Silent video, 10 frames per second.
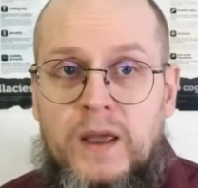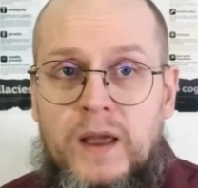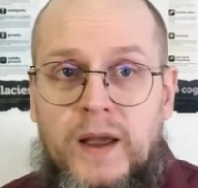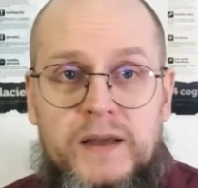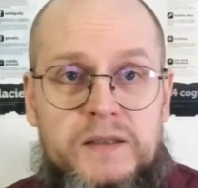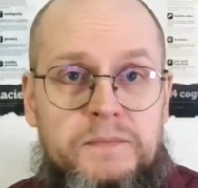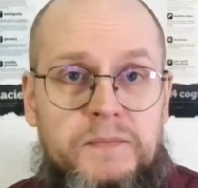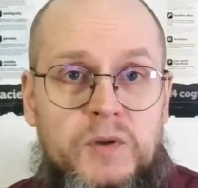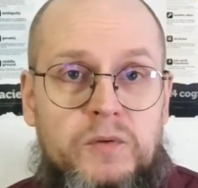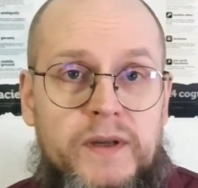As
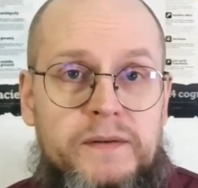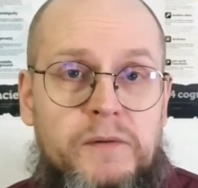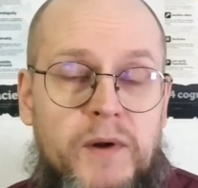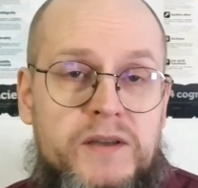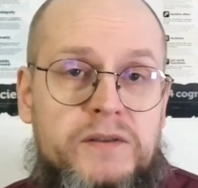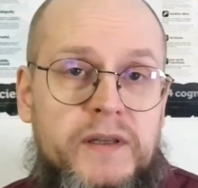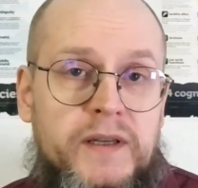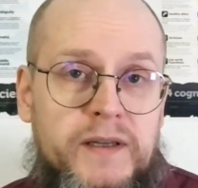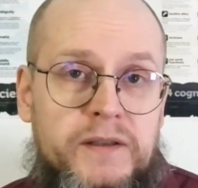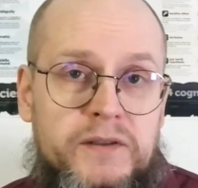you can rationally
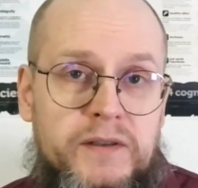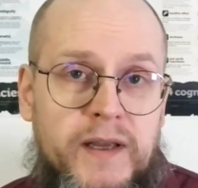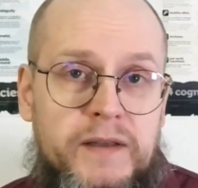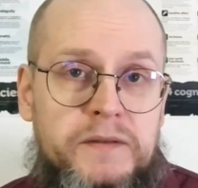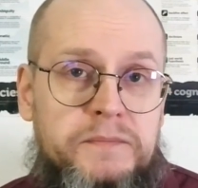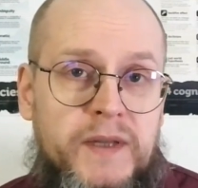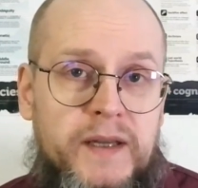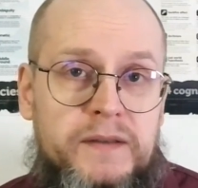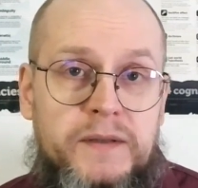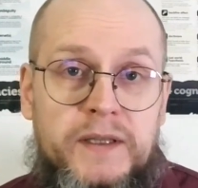understand
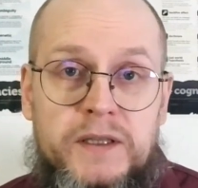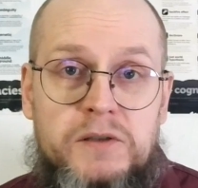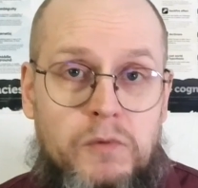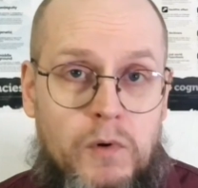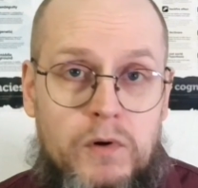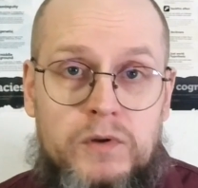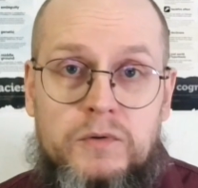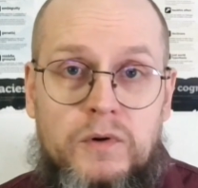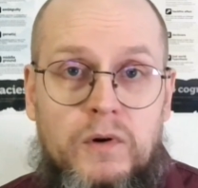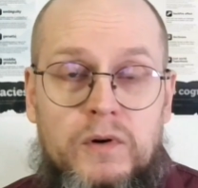that it is wrong to
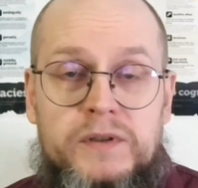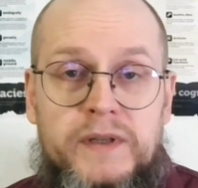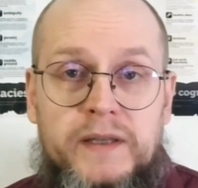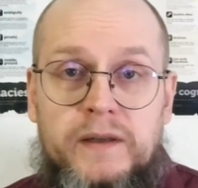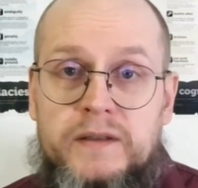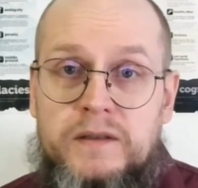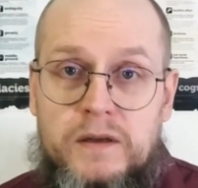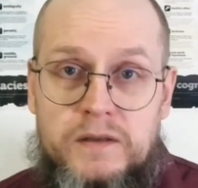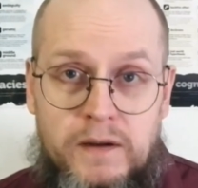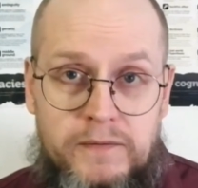cause needless
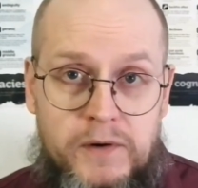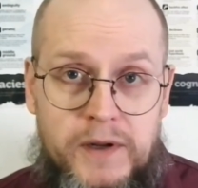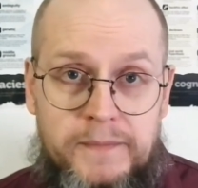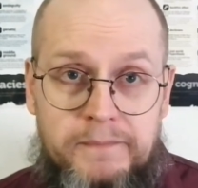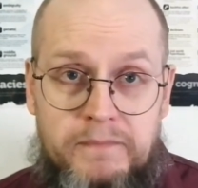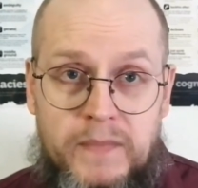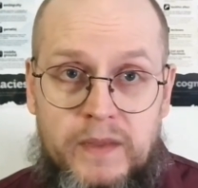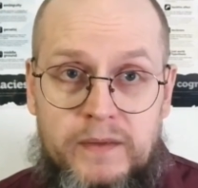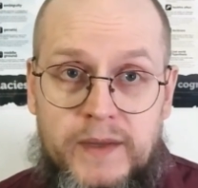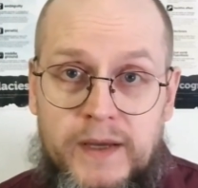suffering,
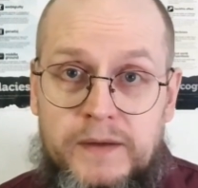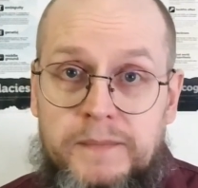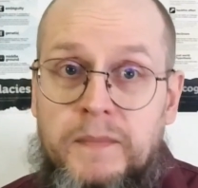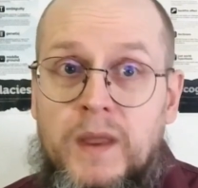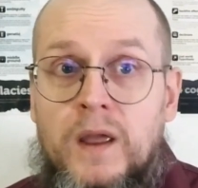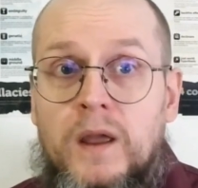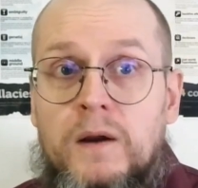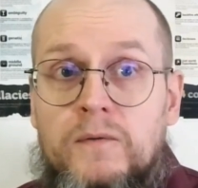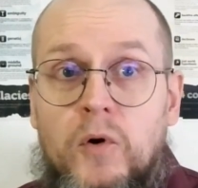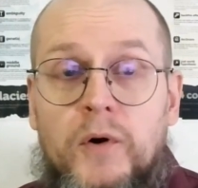then
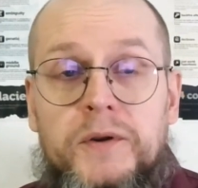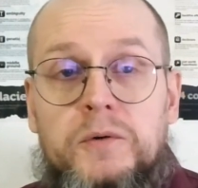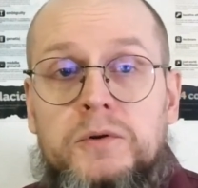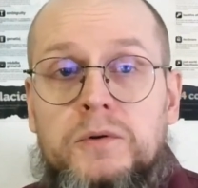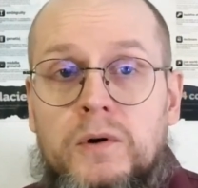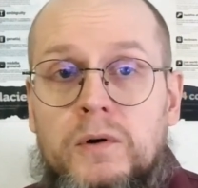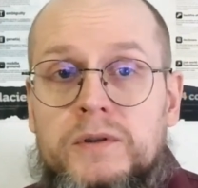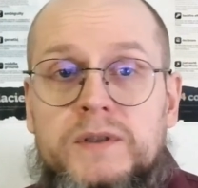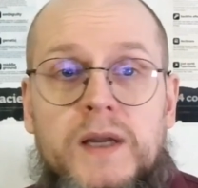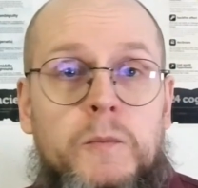for you to cause
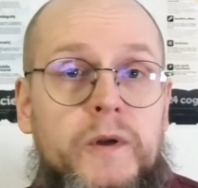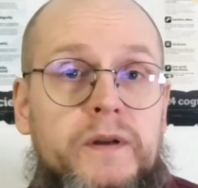someone